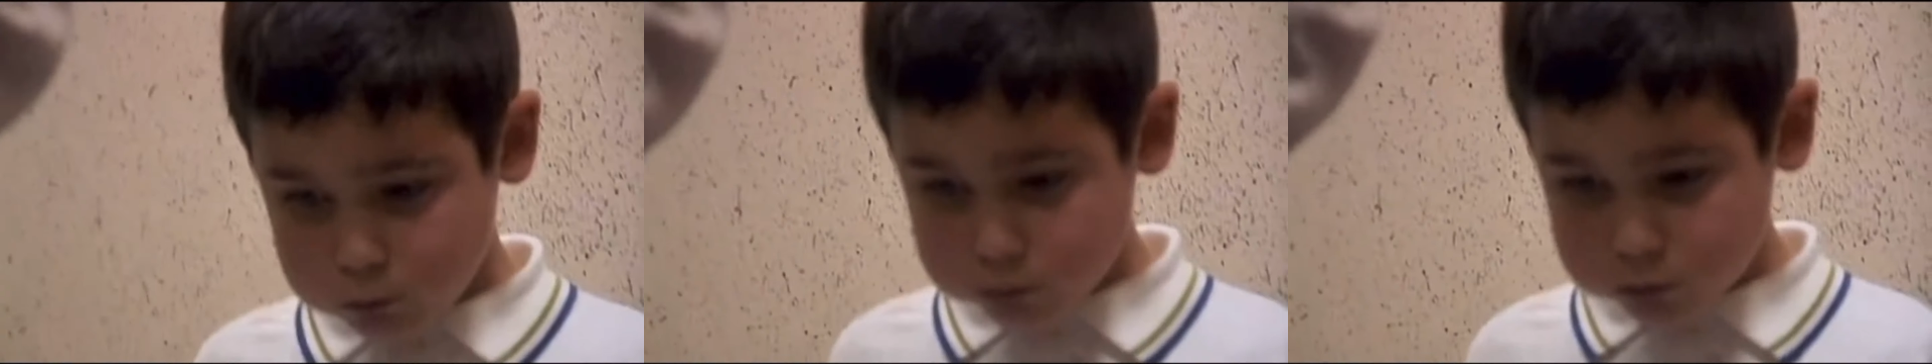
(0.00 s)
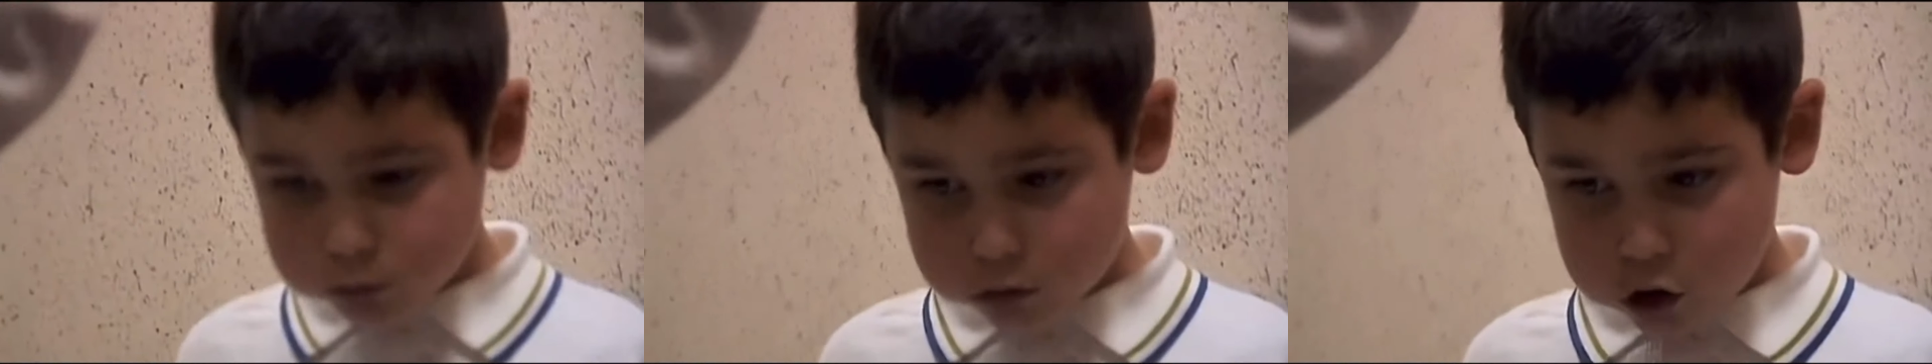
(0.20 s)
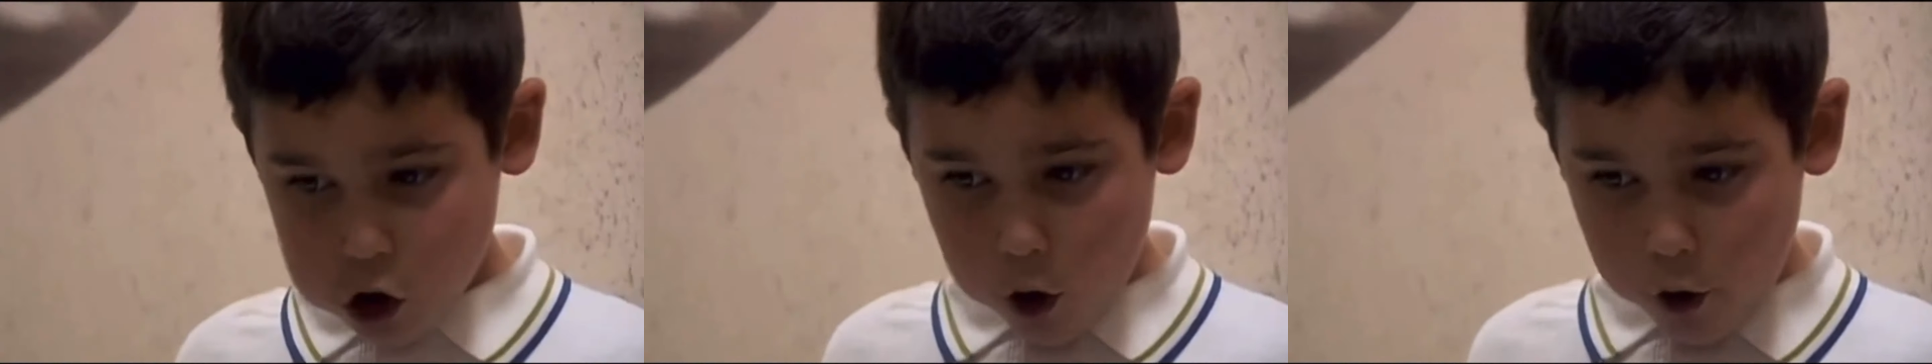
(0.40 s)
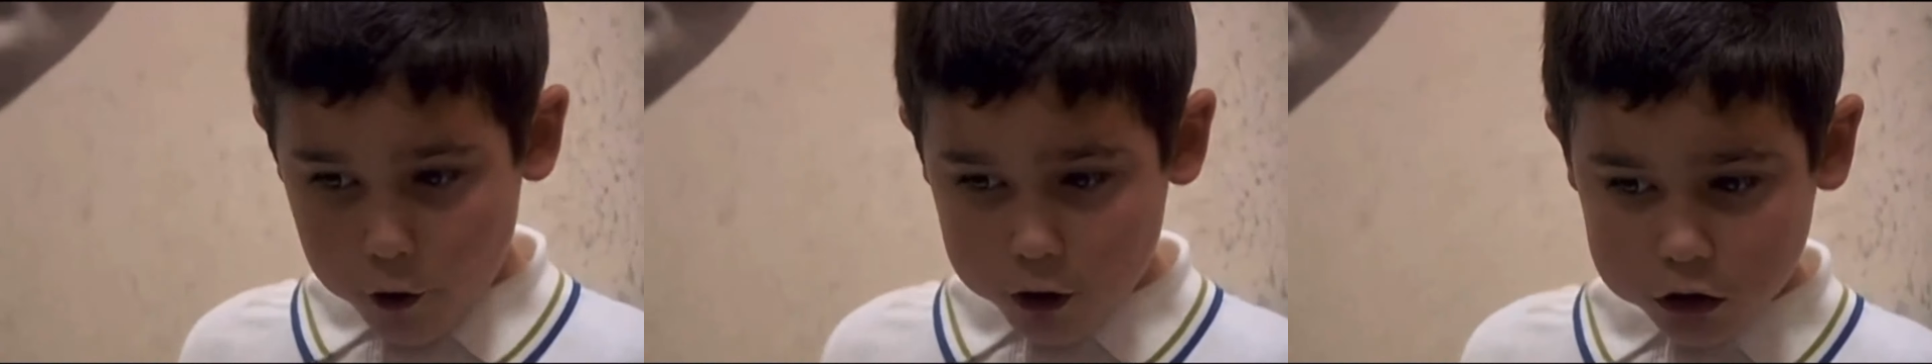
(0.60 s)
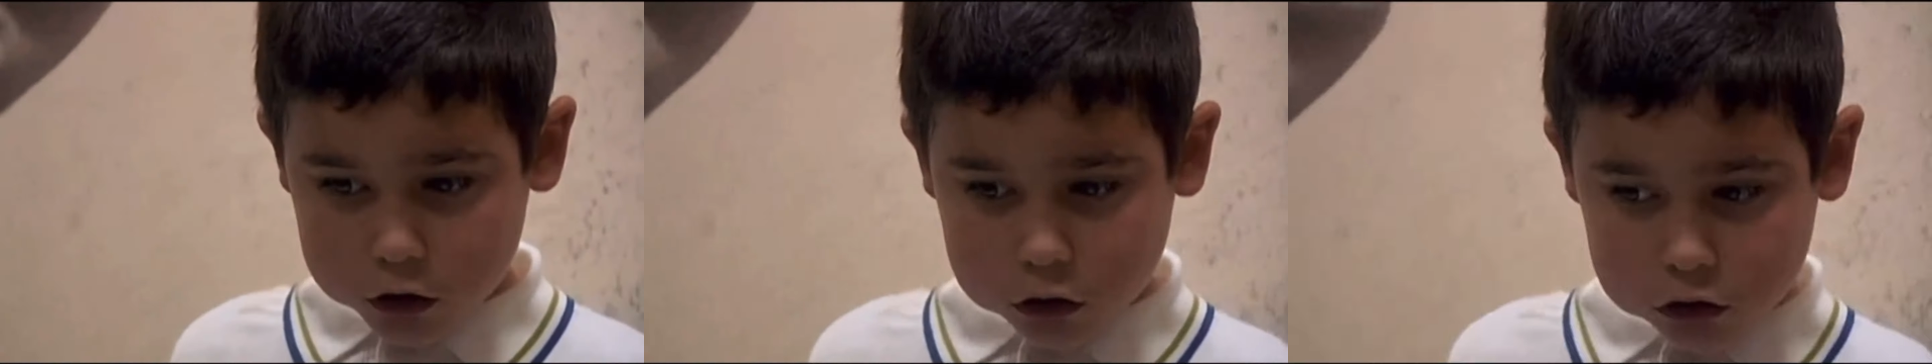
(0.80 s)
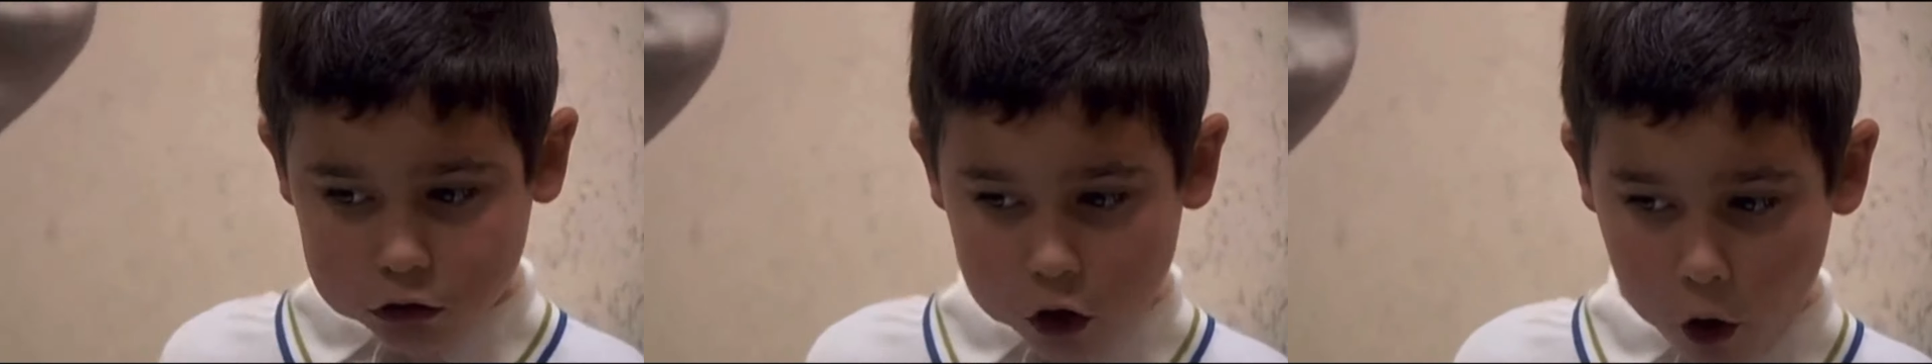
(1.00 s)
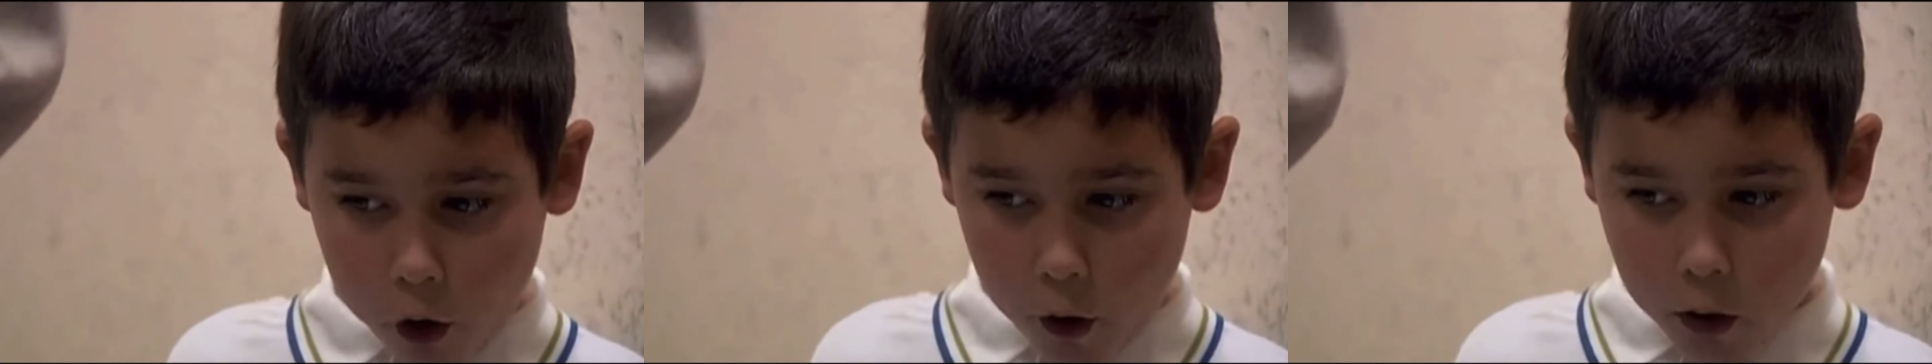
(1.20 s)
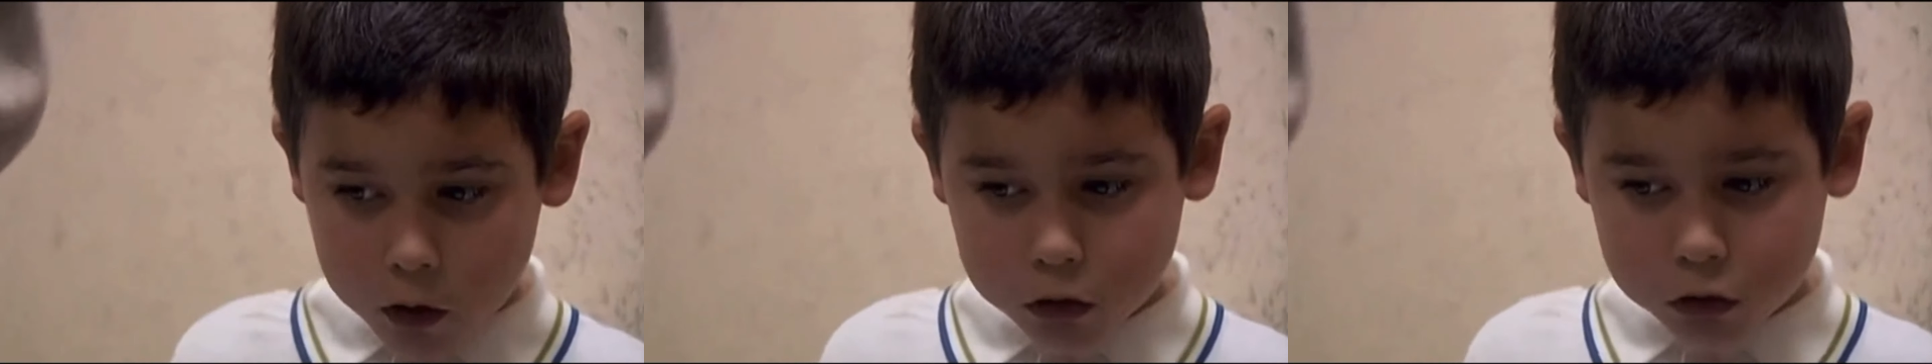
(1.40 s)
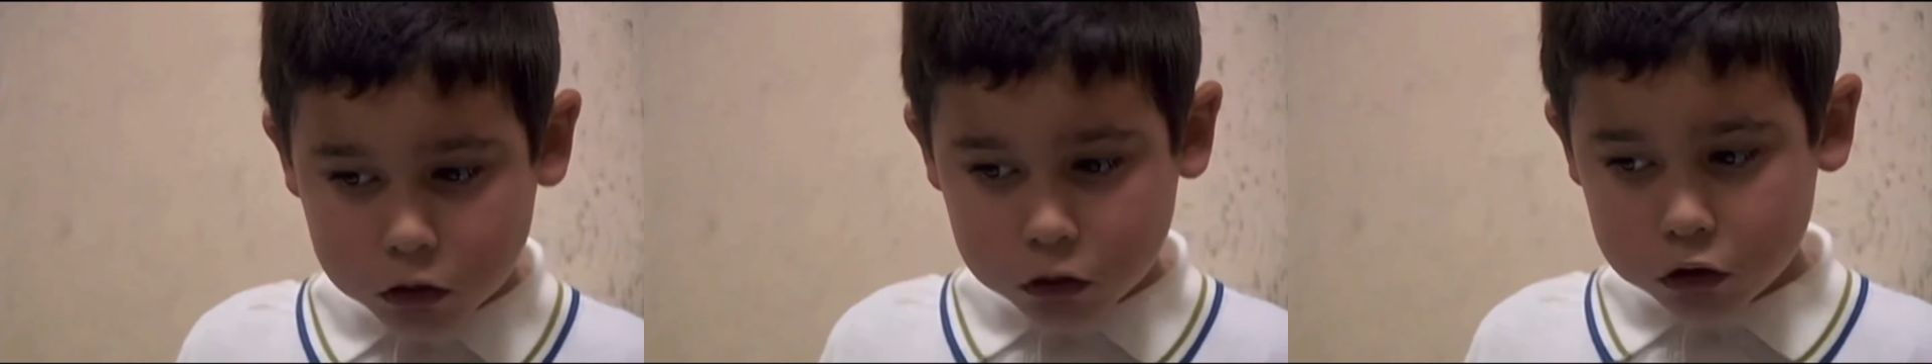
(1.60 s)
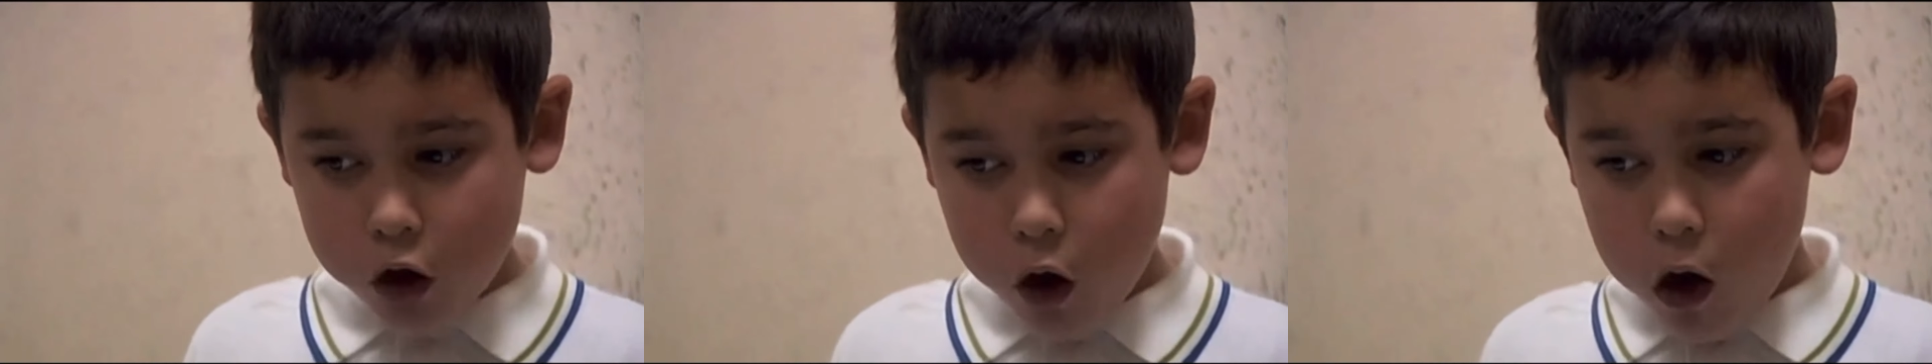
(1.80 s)
You know, when you have someone as good as
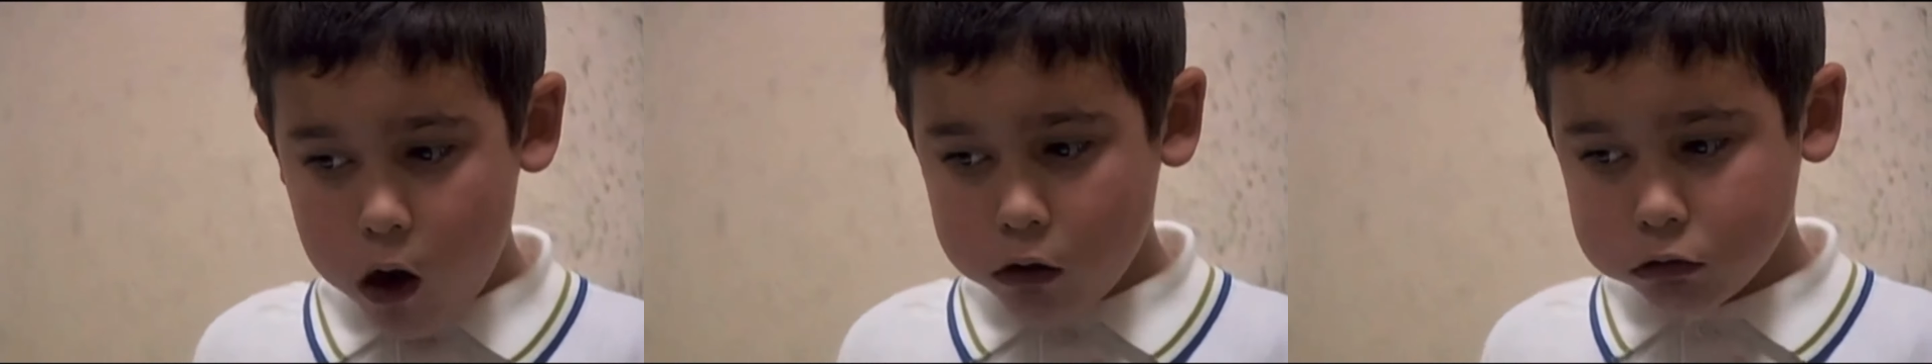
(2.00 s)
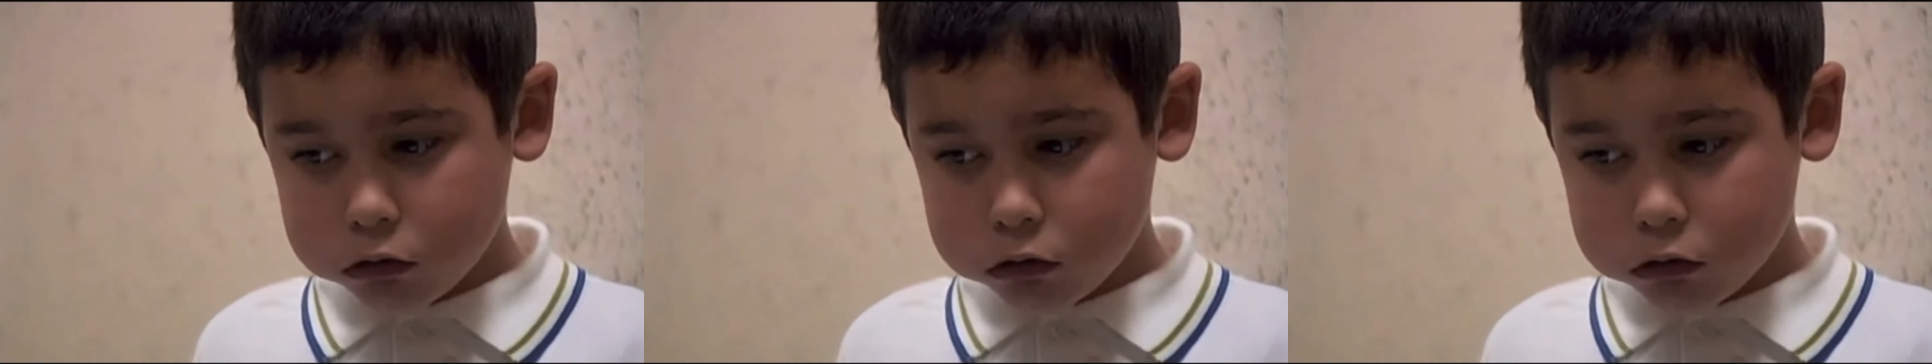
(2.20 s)
Rocky,